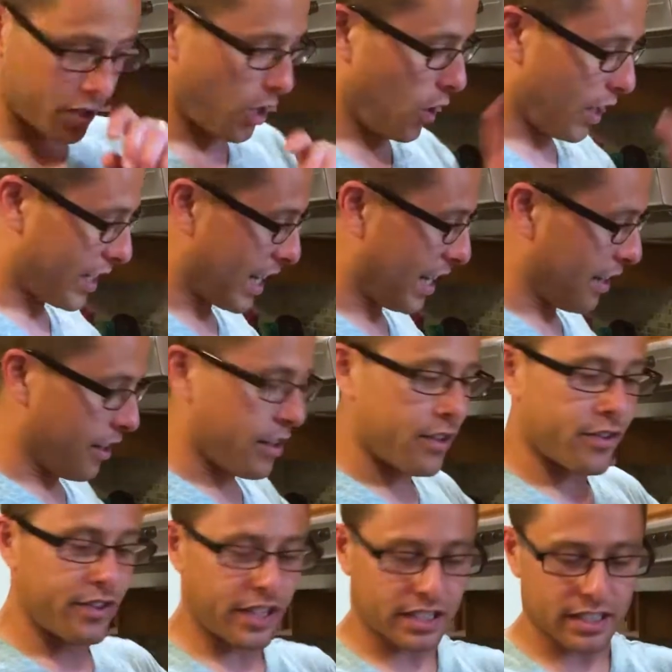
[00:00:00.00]
So again,
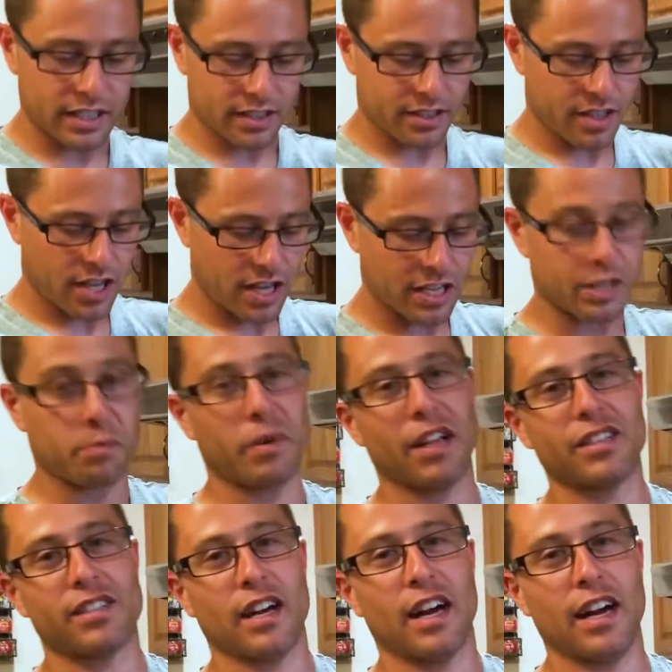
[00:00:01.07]
thickness
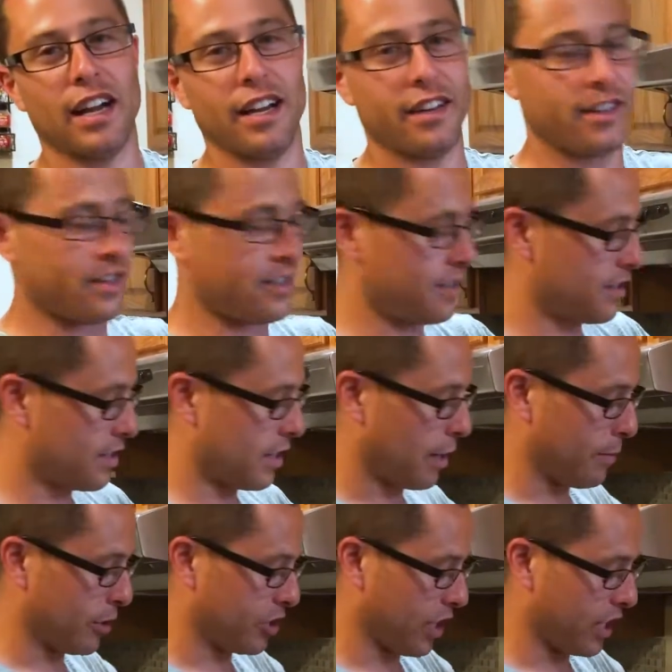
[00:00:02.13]
depends on how
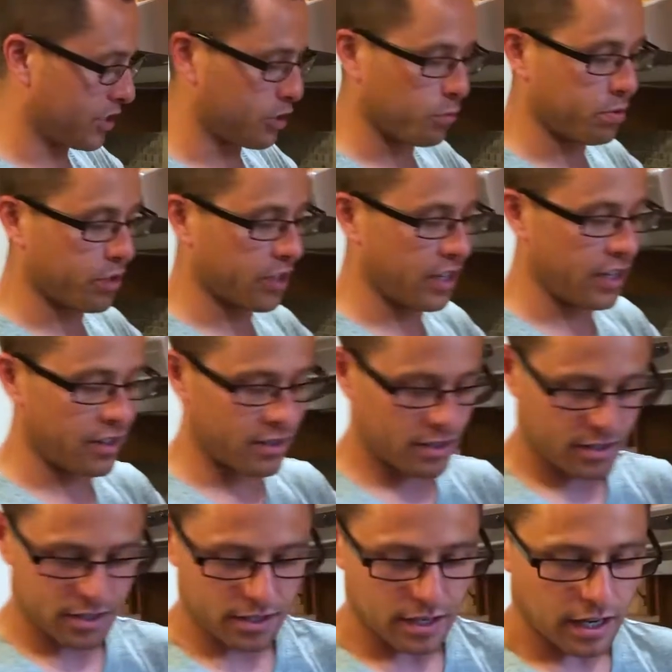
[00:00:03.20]
much ice you put in.
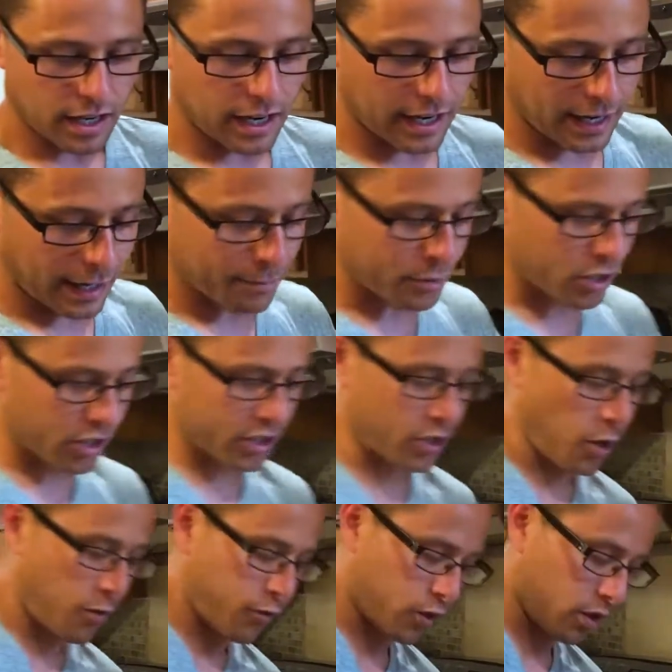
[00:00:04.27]
I'm gonna
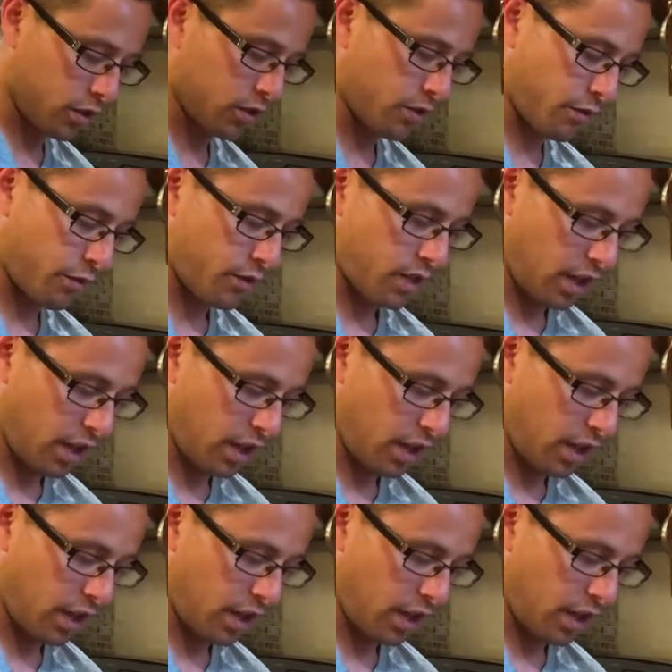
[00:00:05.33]
go for a little